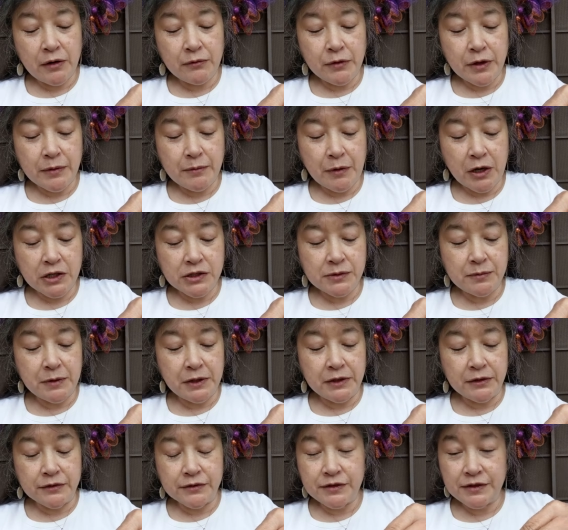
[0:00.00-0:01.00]
with
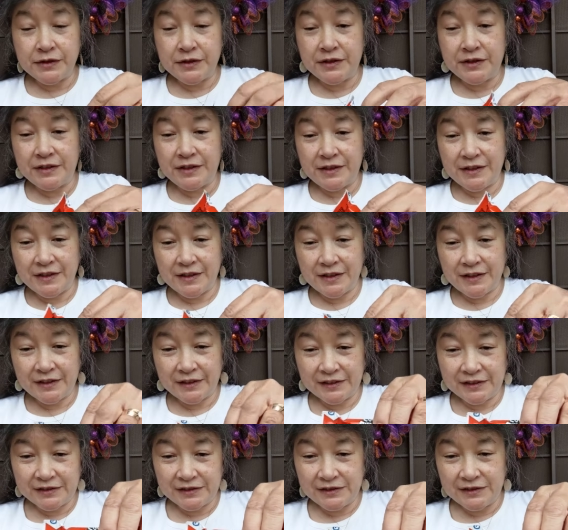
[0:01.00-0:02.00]
marshmallows
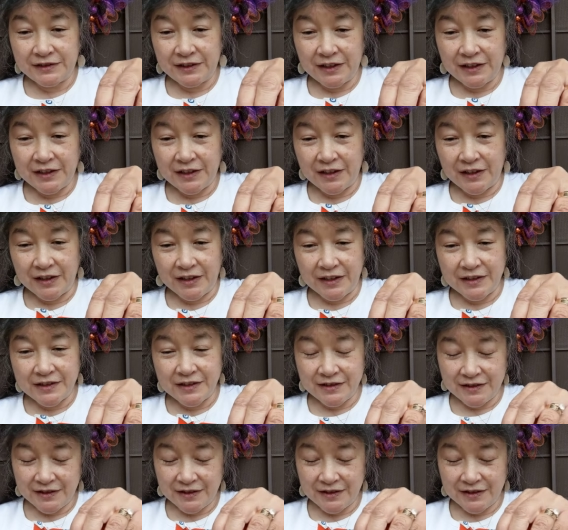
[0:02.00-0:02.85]
on it.